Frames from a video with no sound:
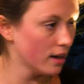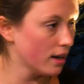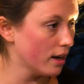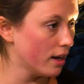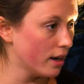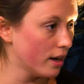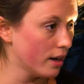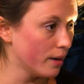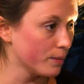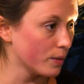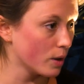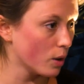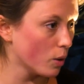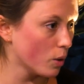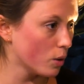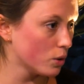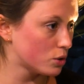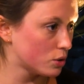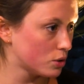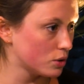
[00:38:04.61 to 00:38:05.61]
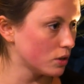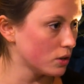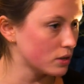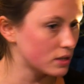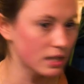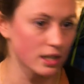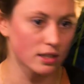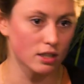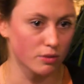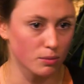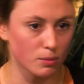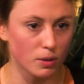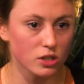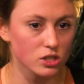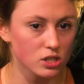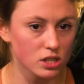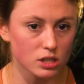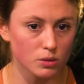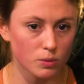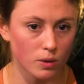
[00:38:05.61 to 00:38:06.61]
Um, or to the state of
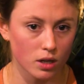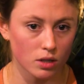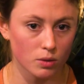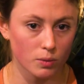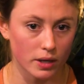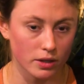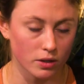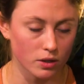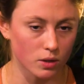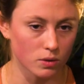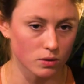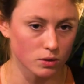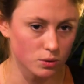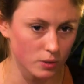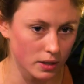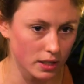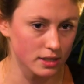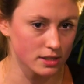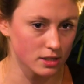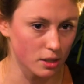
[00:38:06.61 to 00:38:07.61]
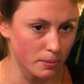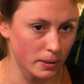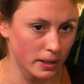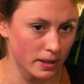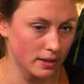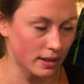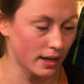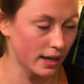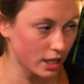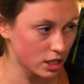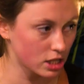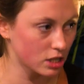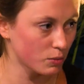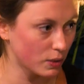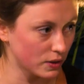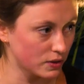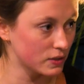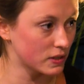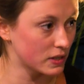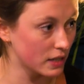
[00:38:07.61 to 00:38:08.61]
emergency one where, you know, during his campaign, I actually
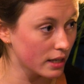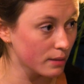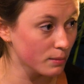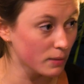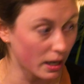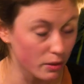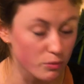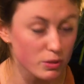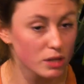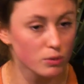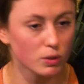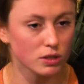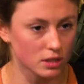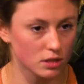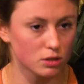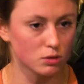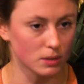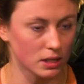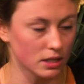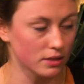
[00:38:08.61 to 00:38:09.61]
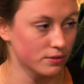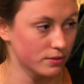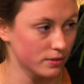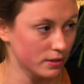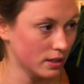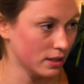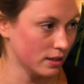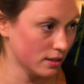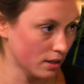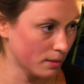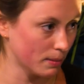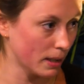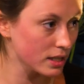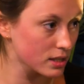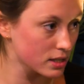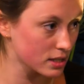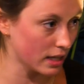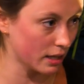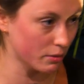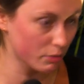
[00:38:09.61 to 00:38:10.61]
went to see him. I really wanted to believe in En
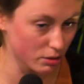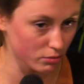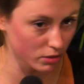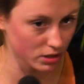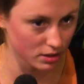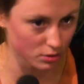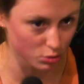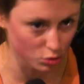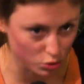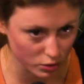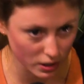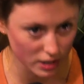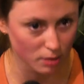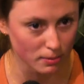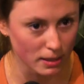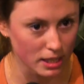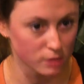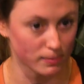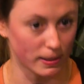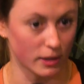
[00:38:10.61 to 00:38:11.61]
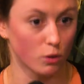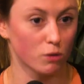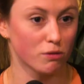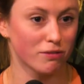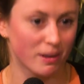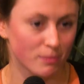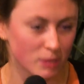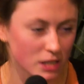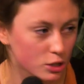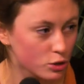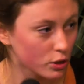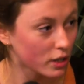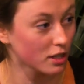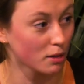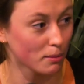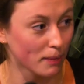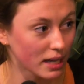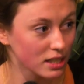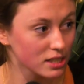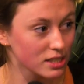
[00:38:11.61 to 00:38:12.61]
Marche. I really wanted to join En Marche. My whole family joined
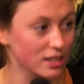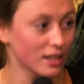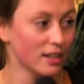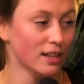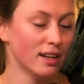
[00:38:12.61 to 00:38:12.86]
En Marche.